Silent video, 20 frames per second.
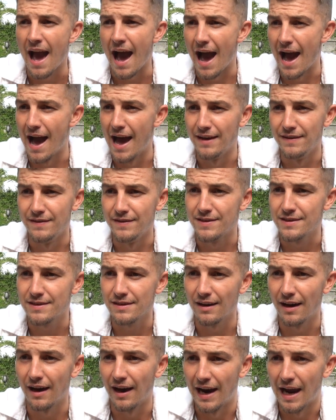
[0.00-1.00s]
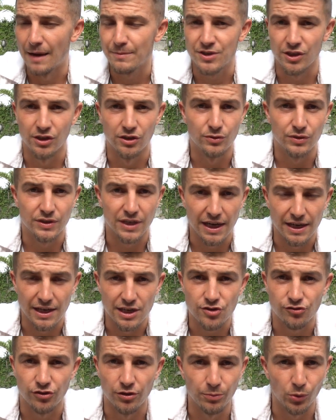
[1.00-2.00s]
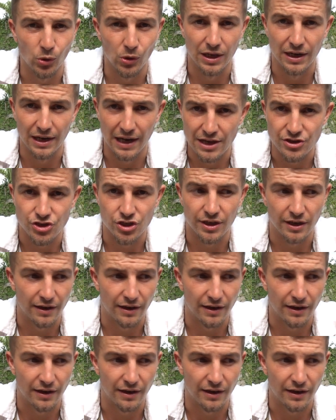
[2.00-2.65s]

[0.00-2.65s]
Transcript: and an absolute Danish footballing legend.